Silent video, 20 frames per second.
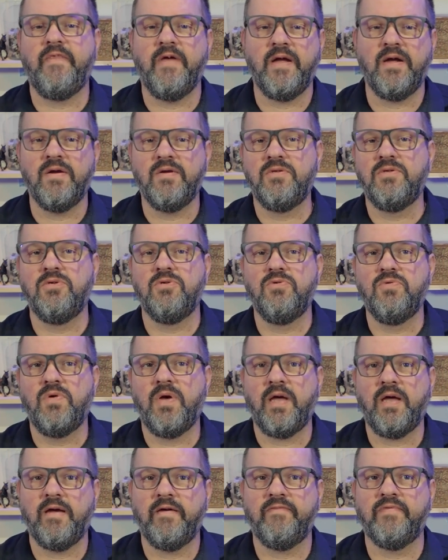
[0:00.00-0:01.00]
there you
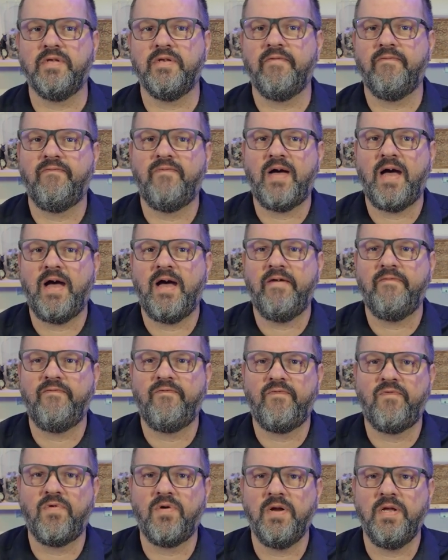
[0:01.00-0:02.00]
have it, five
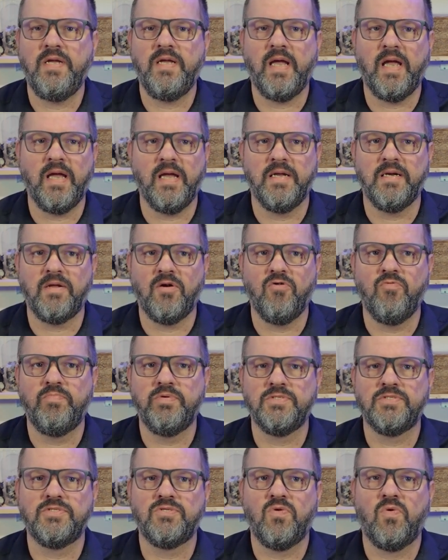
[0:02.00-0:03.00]
free and
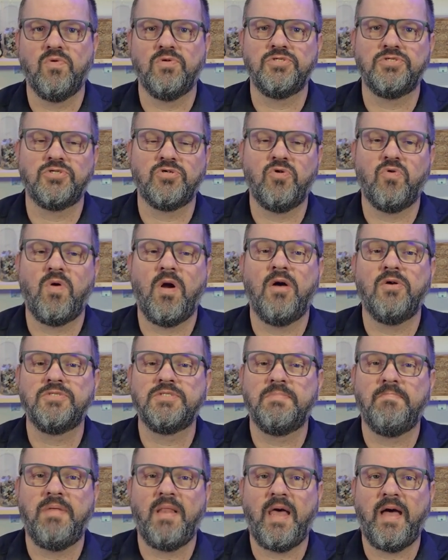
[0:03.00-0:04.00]
open source
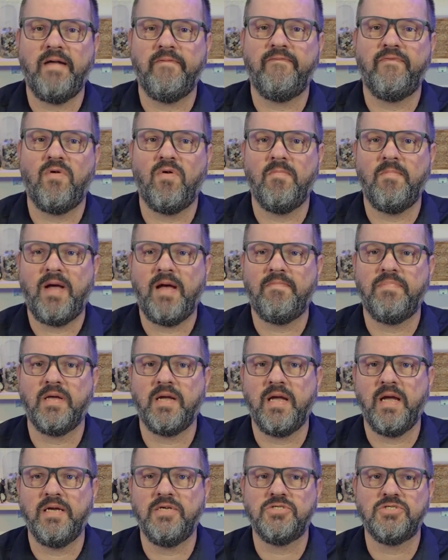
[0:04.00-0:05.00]
cross-platform
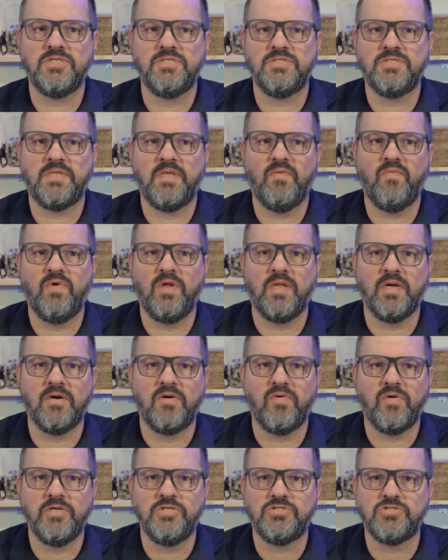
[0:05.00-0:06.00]
applications that will
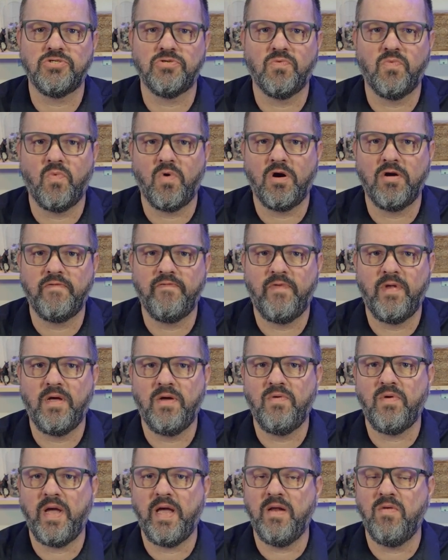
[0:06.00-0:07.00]
increase your
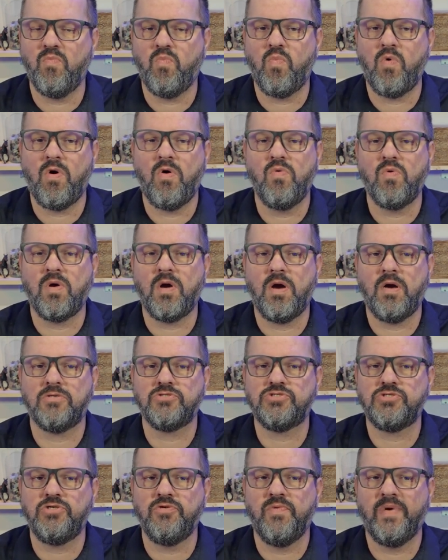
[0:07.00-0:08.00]
workflow and won't
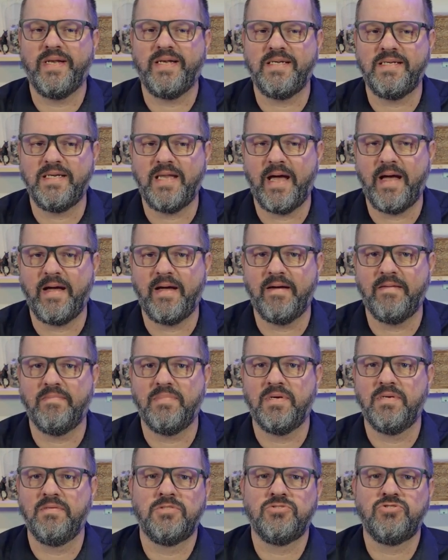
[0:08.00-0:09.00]
cost you a dime.
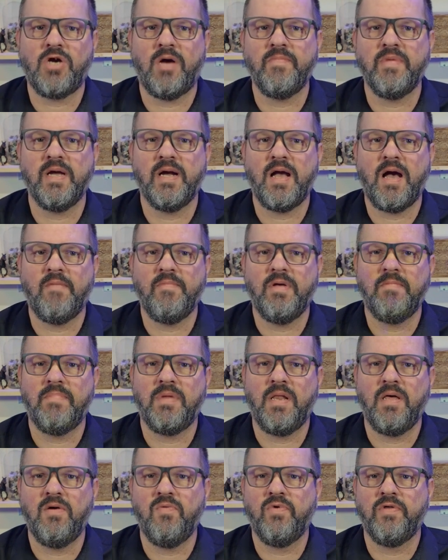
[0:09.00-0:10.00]
Drop me a comment
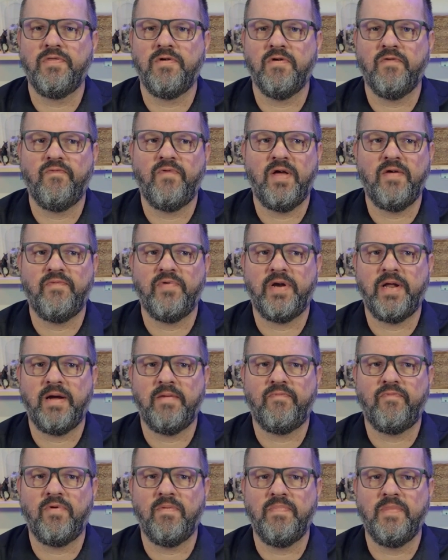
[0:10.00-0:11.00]
below with your favorite
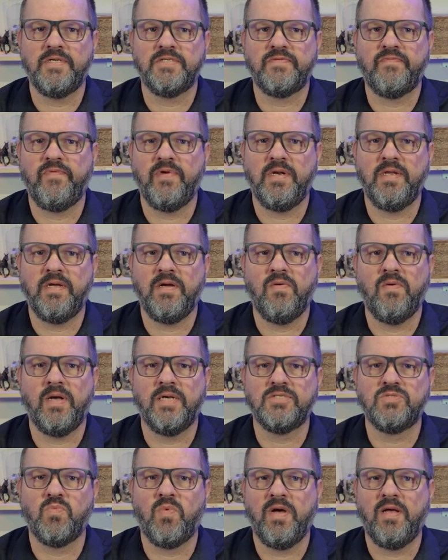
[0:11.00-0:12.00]
app from this video,
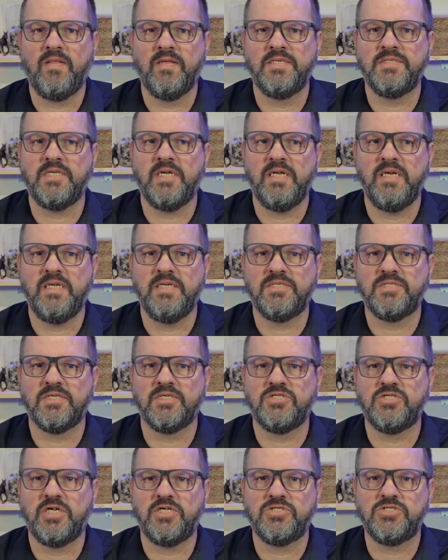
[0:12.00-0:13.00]
as well as any
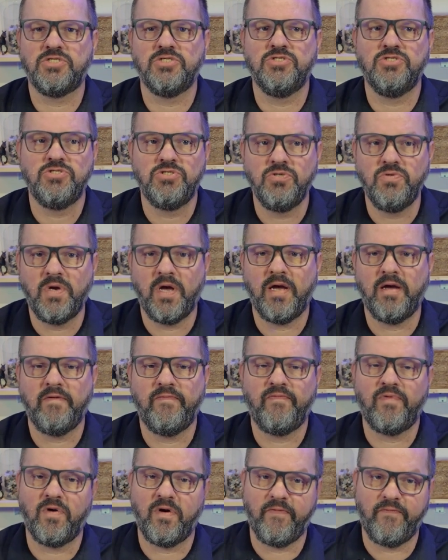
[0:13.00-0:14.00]
suggestions you have
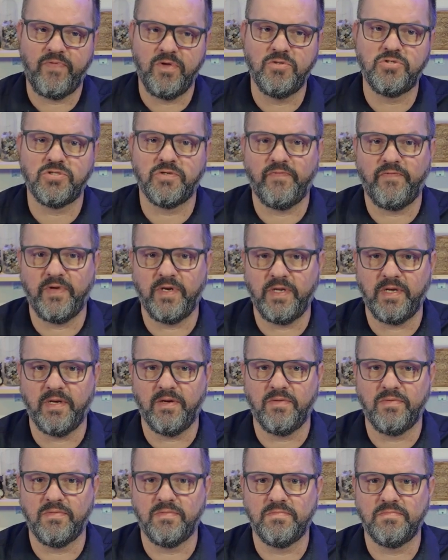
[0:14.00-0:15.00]
for a future
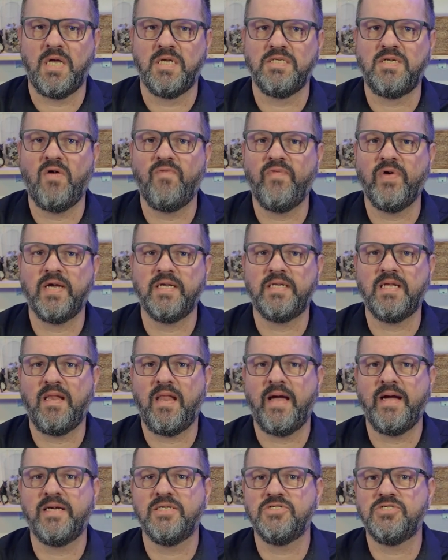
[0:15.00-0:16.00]
video. Don't forget to
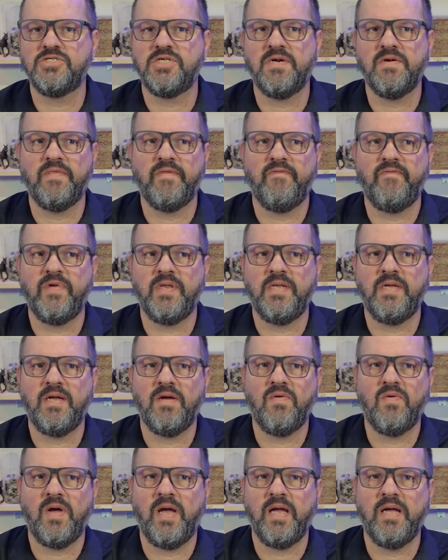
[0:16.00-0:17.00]
like and share the
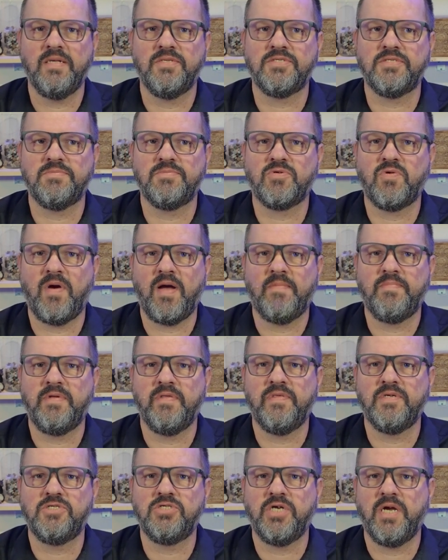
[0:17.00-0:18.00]
video and subscribe to
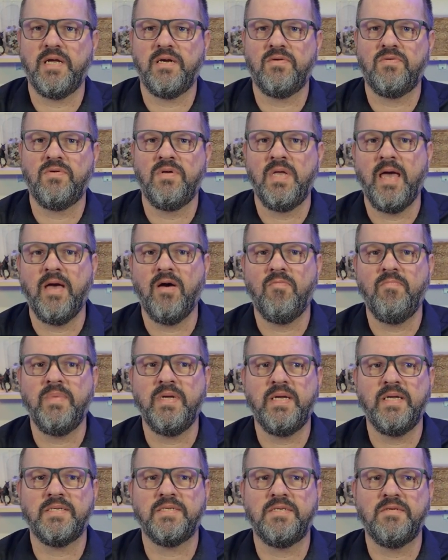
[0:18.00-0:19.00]
the channel. Help me
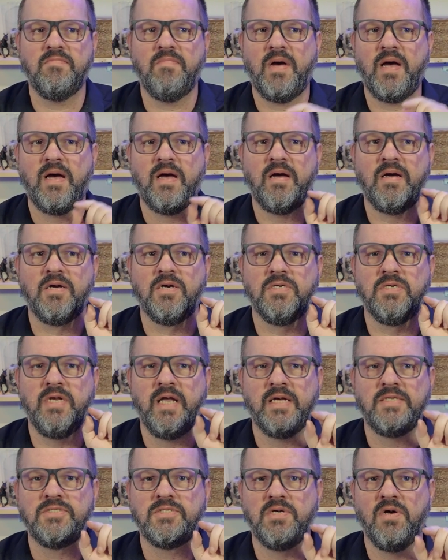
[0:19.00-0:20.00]
get to my
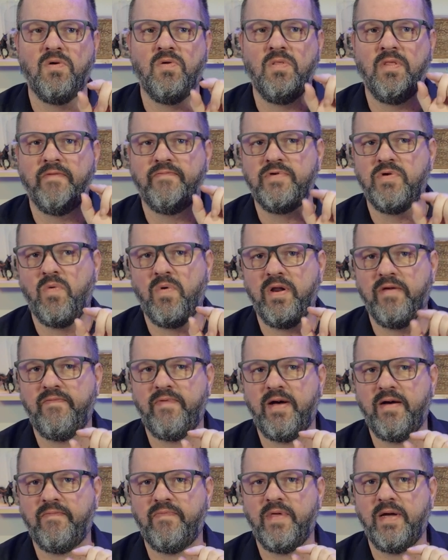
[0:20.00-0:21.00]
next goal of
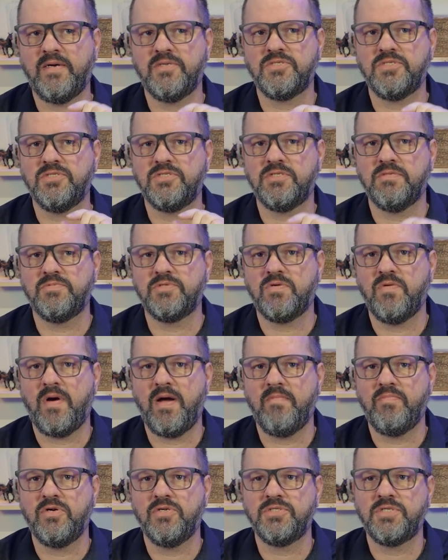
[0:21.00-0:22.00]
25,000
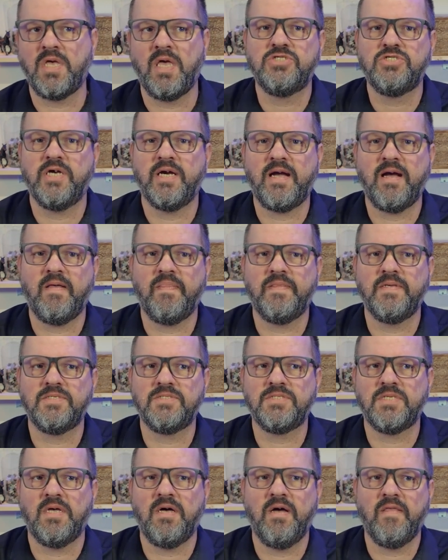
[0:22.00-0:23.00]
subscribers. Check out
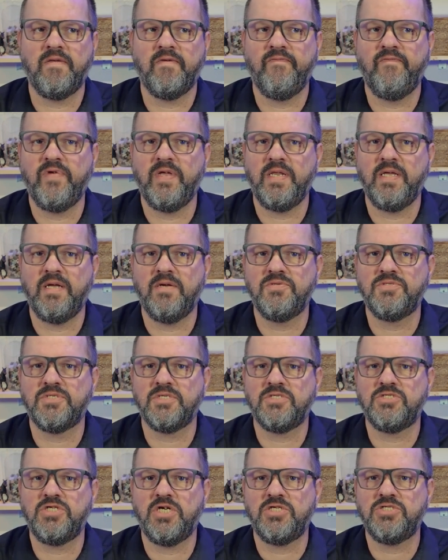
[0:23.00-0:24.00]
this other video
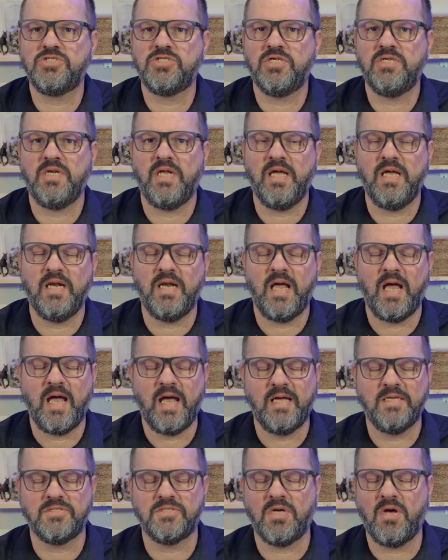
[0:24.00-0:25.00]
suggestion, and
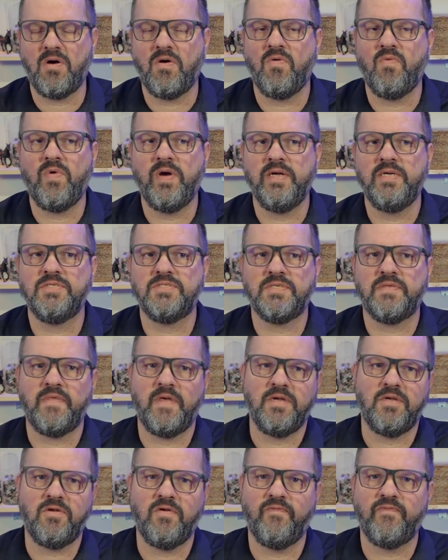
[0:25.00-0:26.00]
as always,
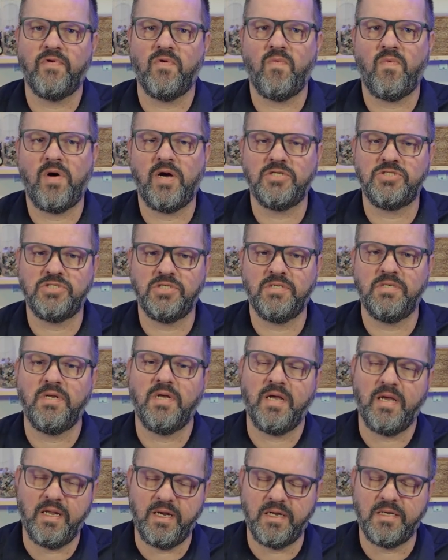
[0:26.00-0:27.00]
thank you for watching,
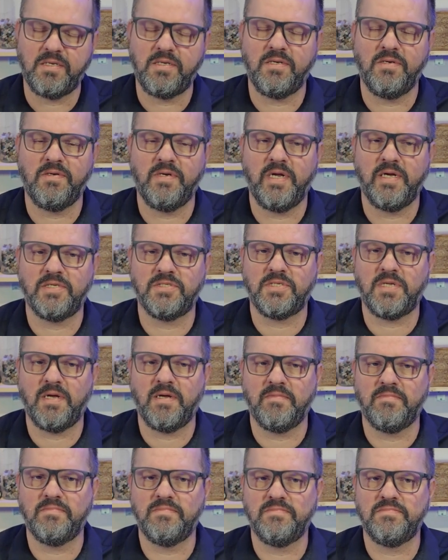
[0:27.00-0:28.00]
and until next
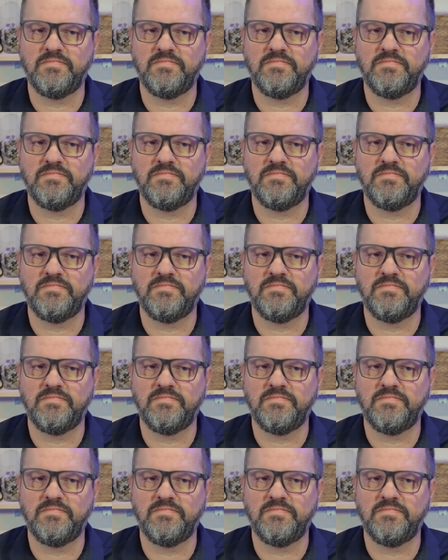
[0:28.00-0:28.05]
time.